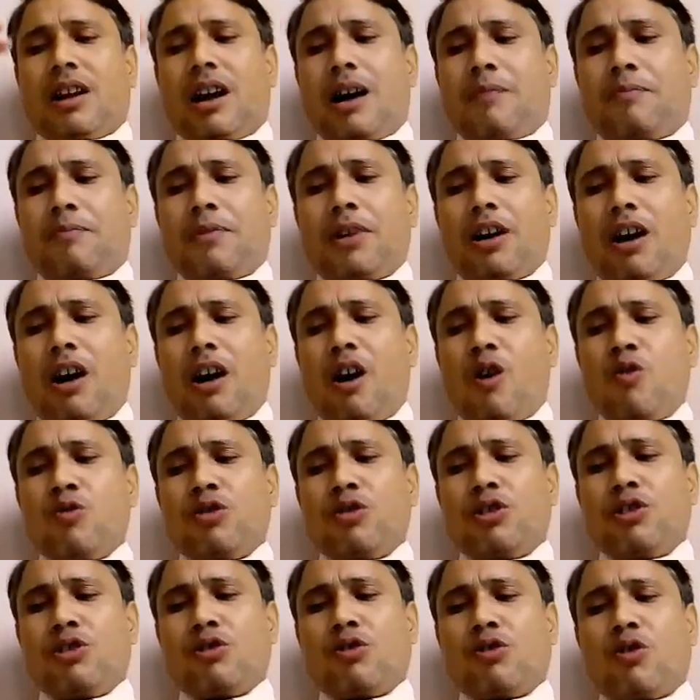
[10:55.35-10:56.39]
Upper
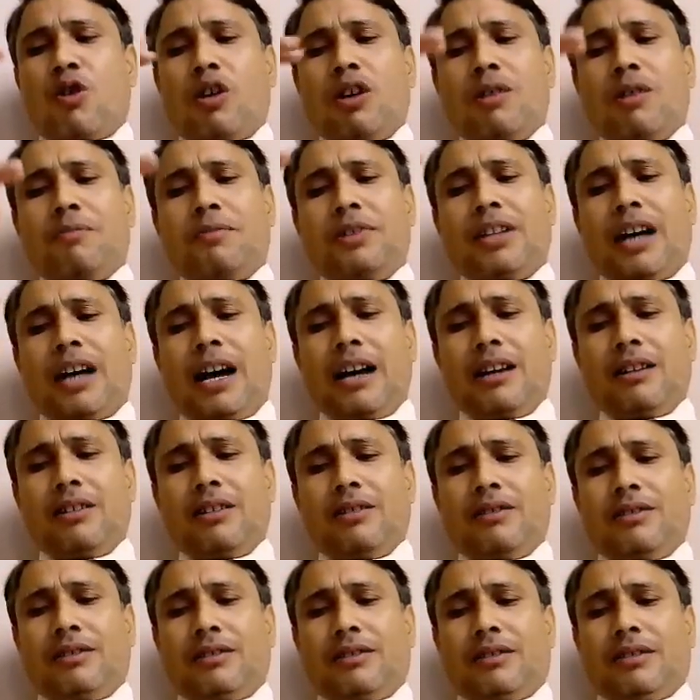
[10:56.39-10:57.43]
house is called
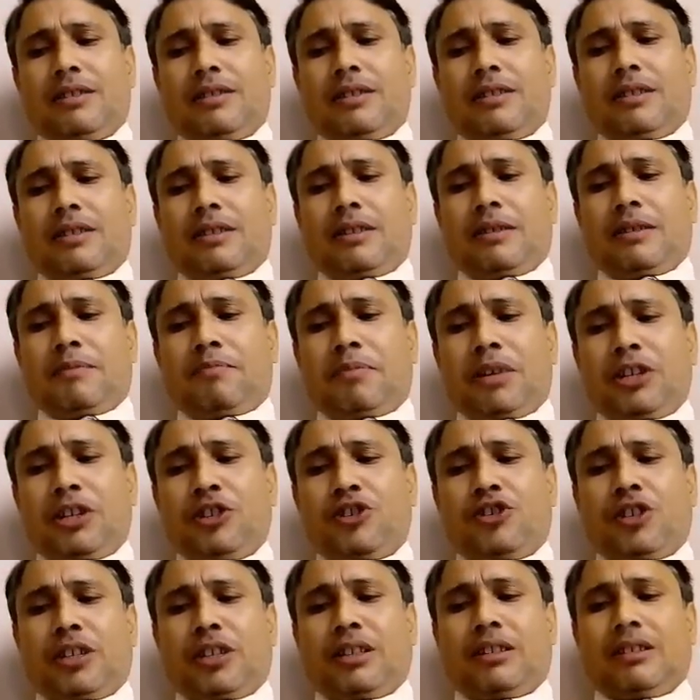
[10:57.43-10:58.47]
Vidhan
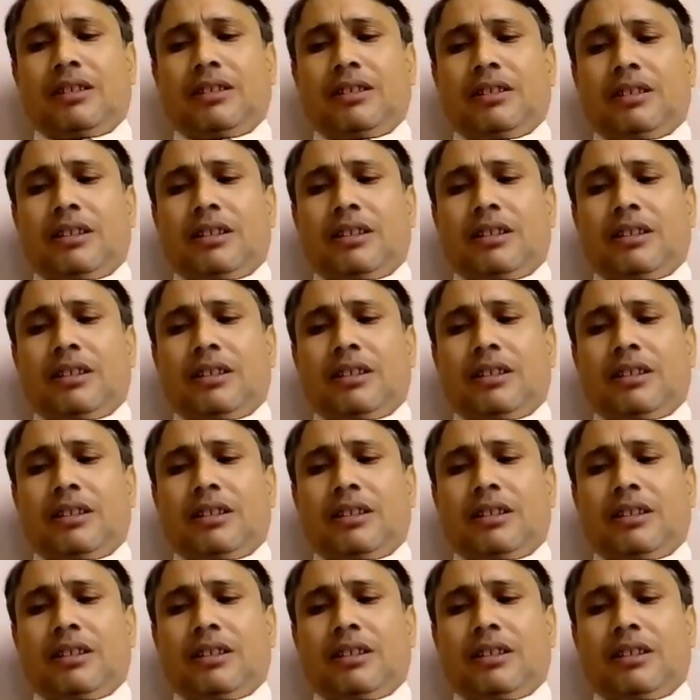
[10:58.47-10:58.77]
Parishad,